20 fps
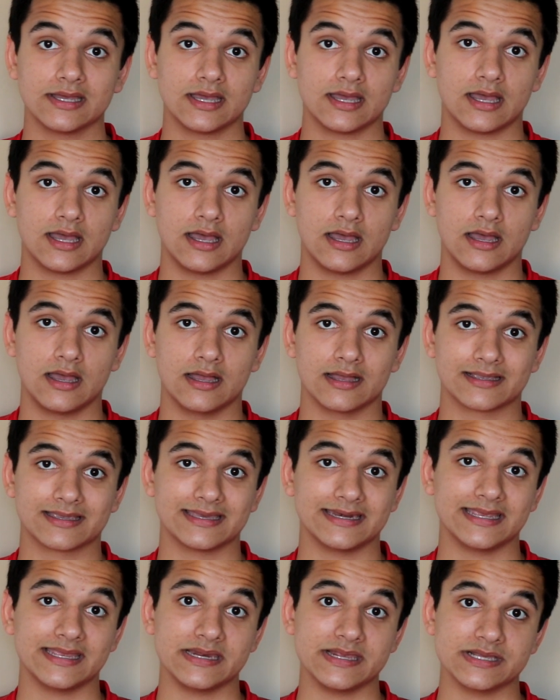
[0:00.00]
uh,
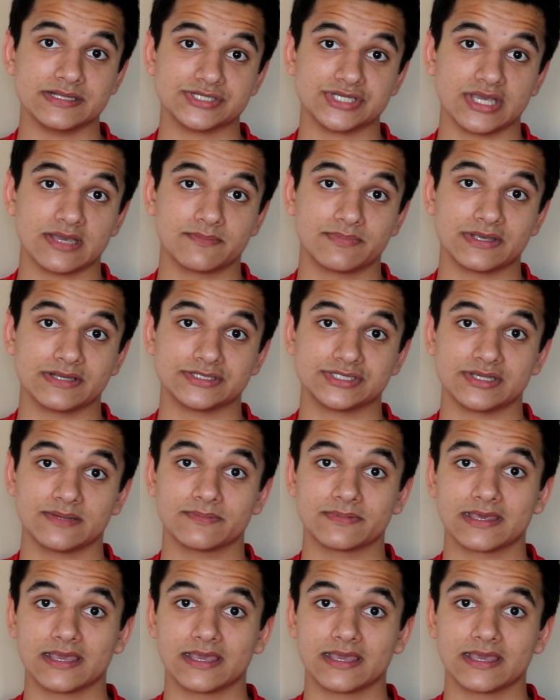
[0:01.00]
Canadian Championship